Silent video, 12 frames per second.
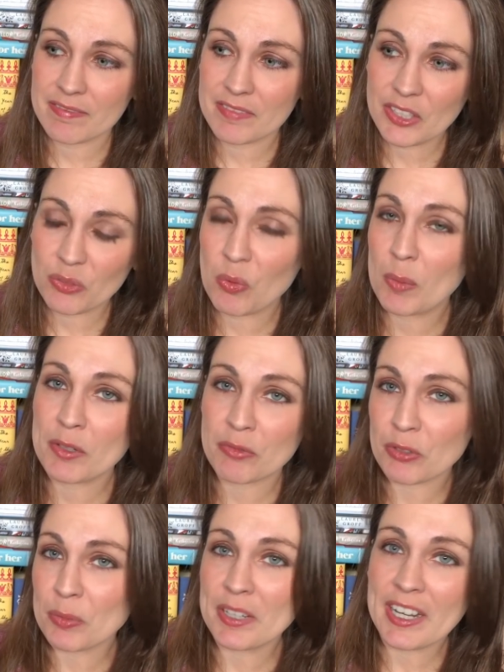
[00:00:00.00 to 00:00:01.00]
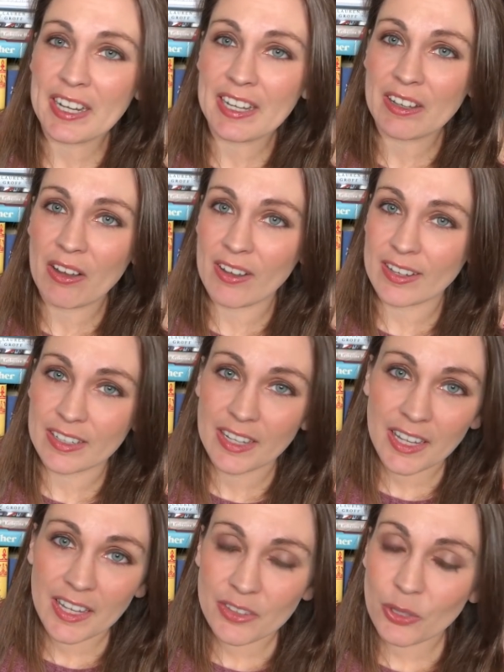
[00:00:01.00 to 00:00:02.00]
this woman ruminating on
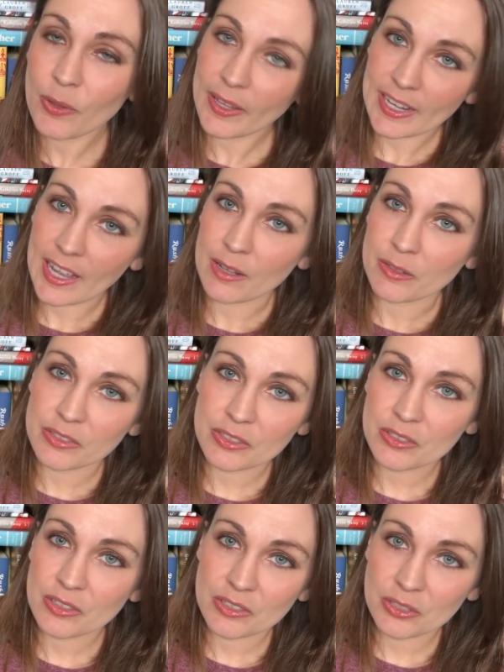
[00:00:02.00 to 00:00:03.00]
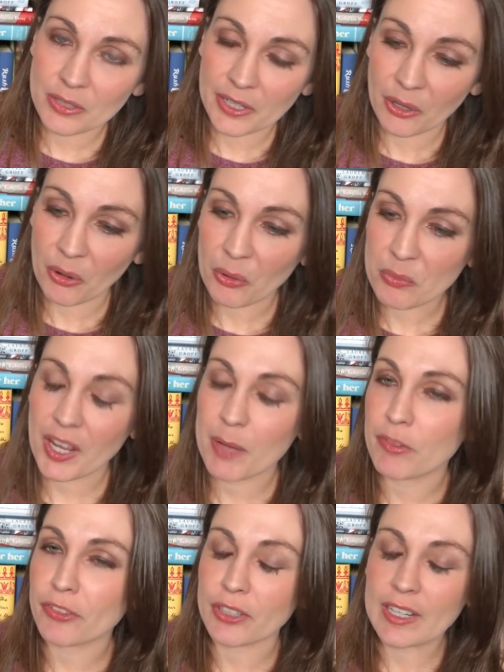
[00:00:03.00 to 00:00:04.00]
To the Lighthouse during her own
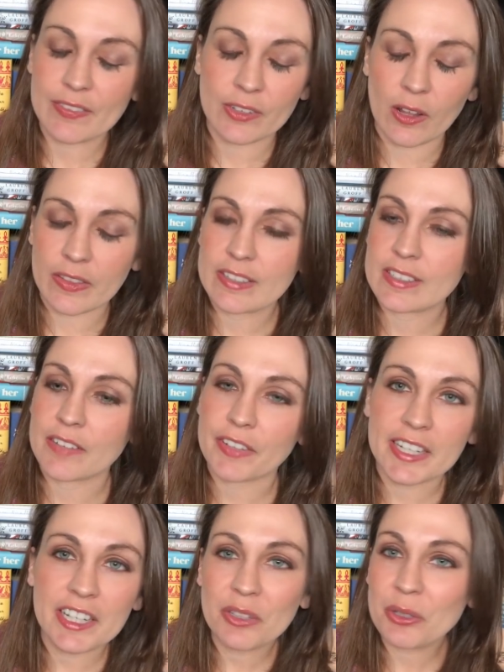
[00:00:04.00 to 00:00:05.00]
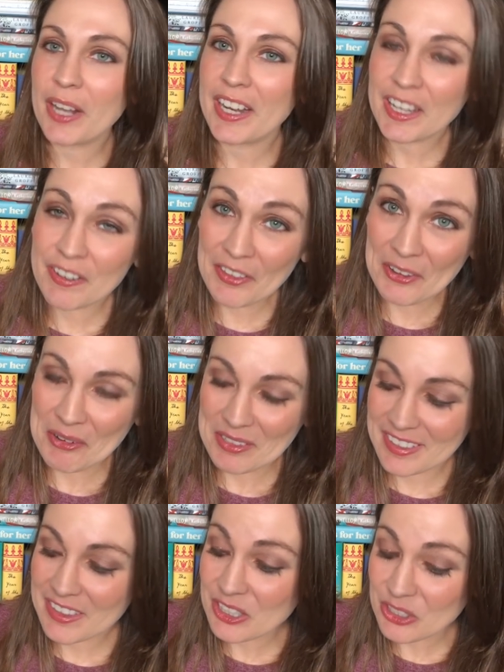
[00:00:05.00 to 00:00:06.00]
time of grief and all this stuff. I didn't include any of
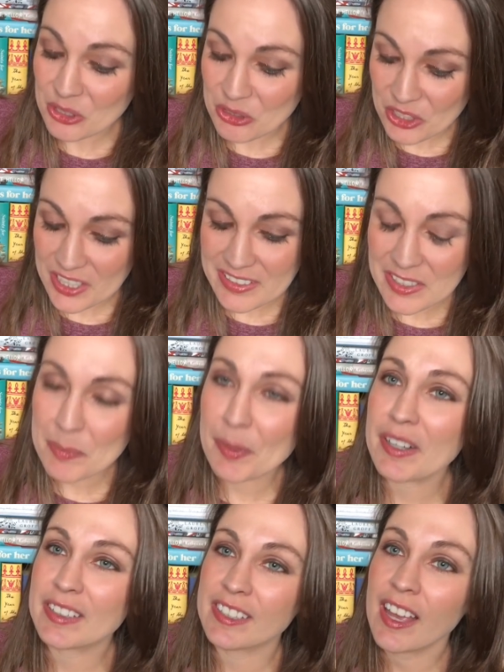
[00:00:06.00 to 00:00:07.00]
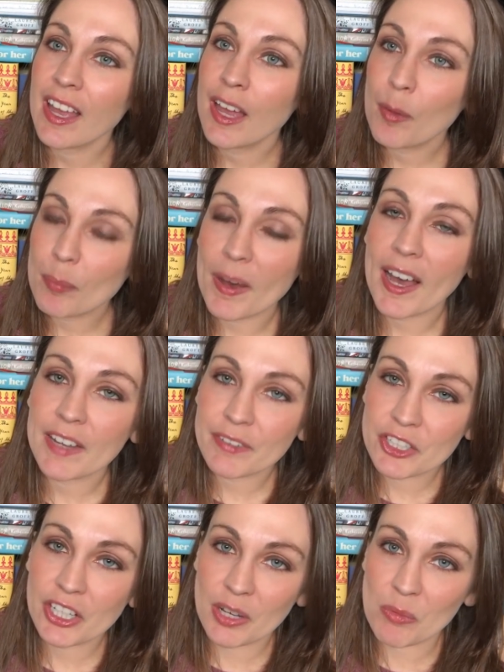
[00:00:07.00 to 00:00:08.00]
those. These are just the books by
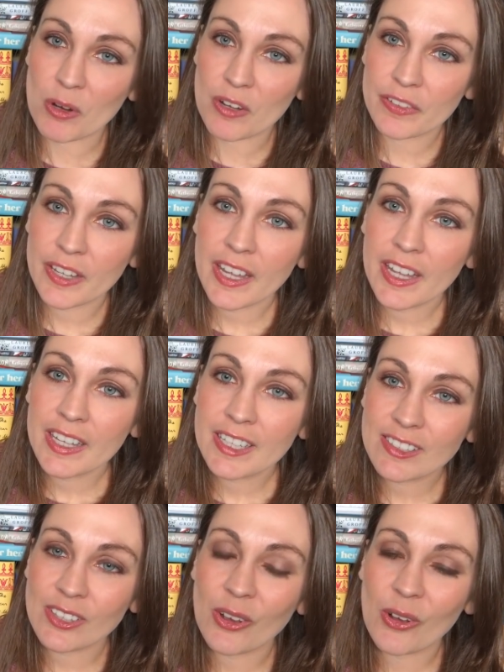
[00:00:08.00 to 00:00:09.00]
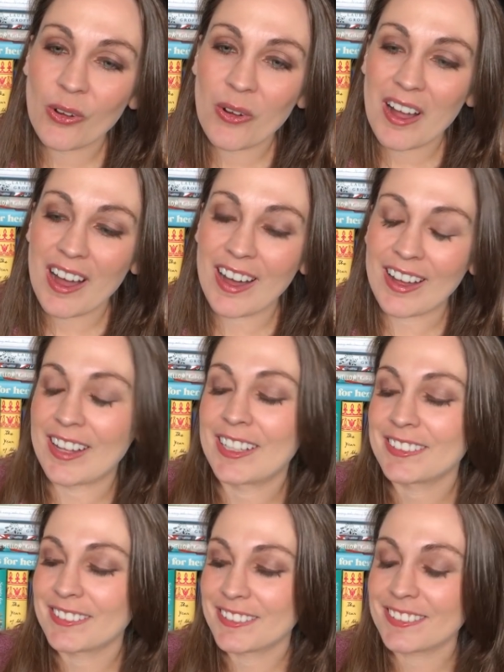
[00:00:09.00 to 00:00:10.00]
Virginia Woolf. So, uh,
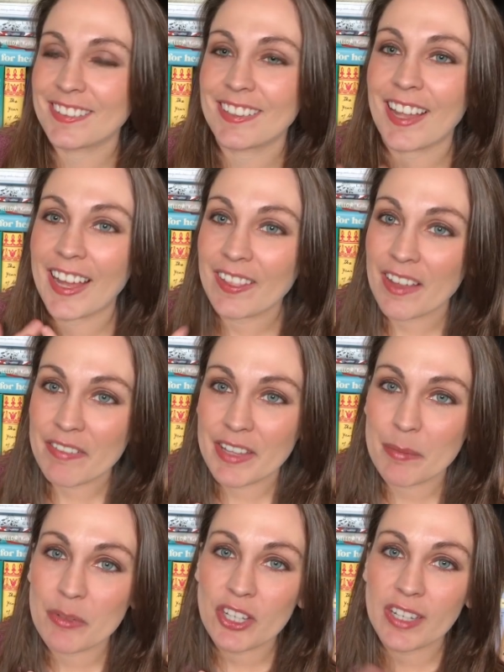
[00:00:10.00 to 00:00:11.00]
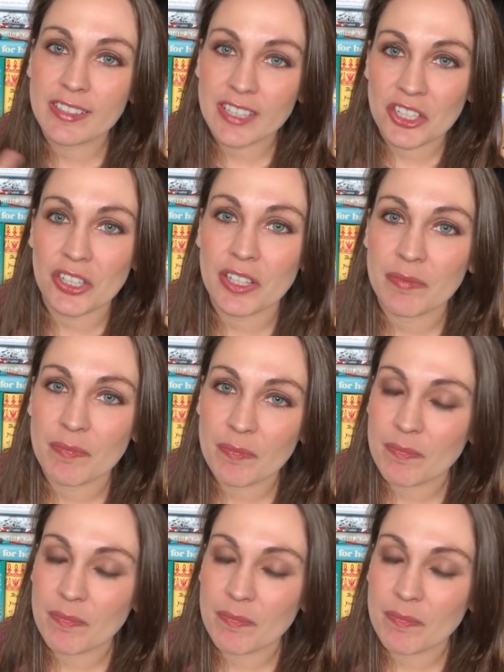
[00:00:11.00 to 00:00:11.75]
I love them. She is such a